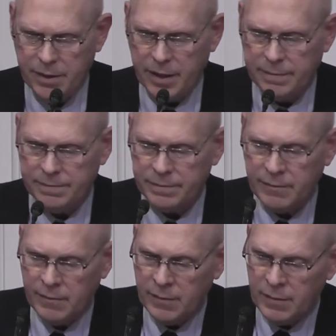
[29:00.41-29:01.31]
there.
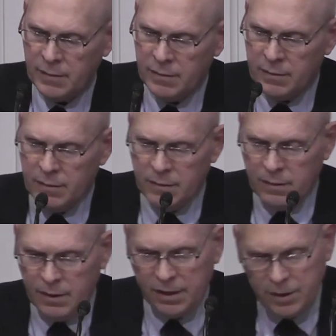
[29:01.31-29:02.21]

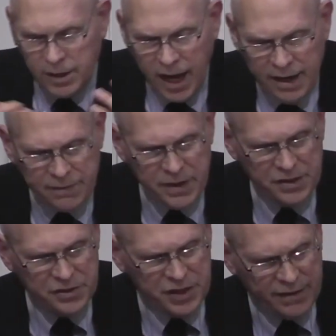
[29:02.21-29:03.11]
In the light of
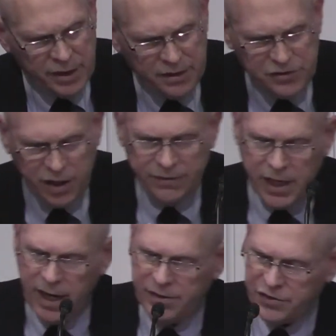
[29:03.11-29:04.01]
this, it's evident the Son of
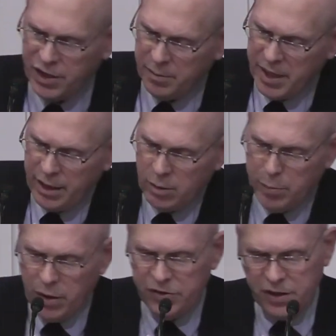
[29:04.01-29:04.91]
God and Son of Man are
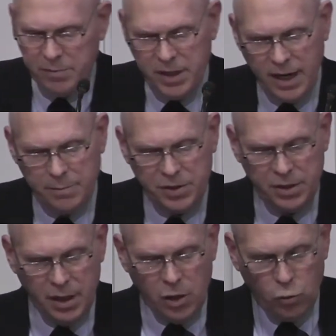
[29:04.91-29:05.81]
both sometimes
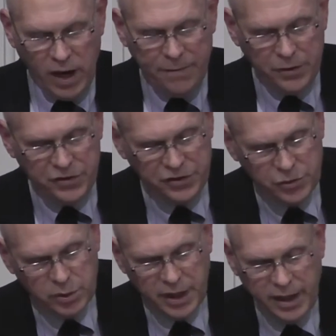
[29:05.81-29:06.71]
references
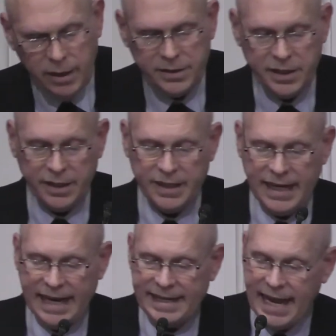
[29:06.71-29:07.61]
to inheriting
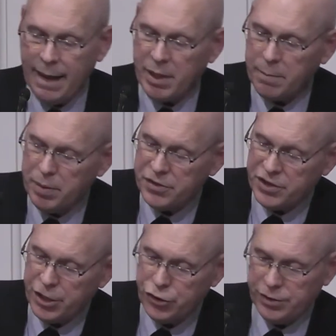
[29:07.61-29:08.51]
an Adamic
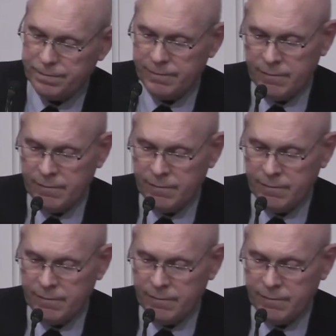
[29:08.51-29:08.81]
position.